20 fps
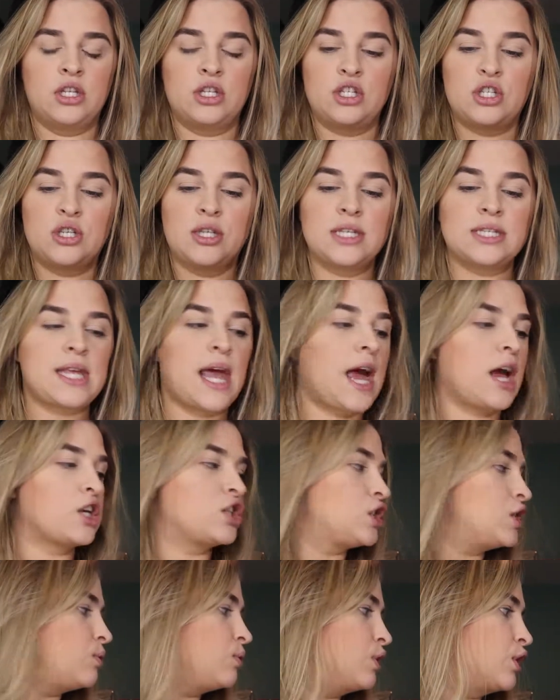So this
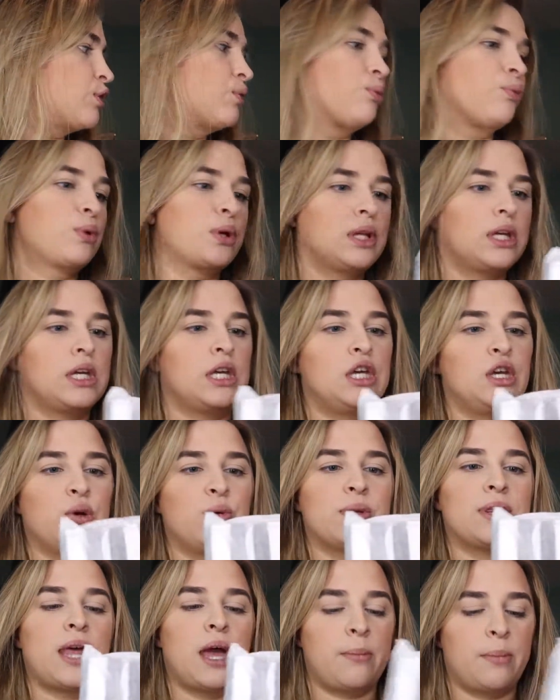actually will look really cute
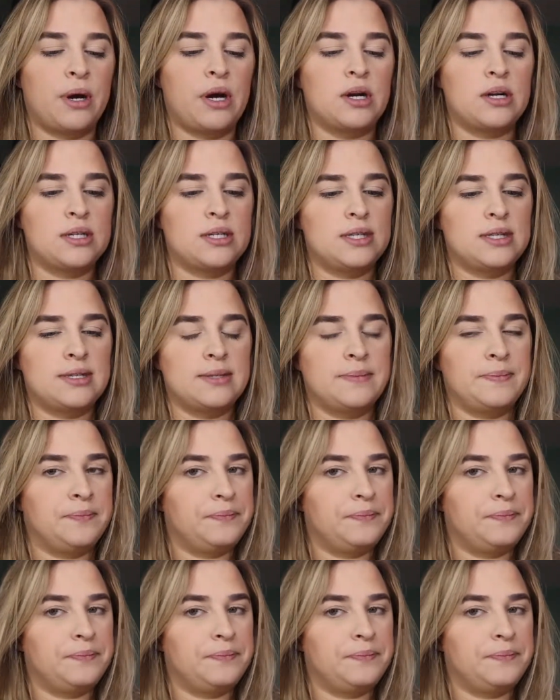with that purse.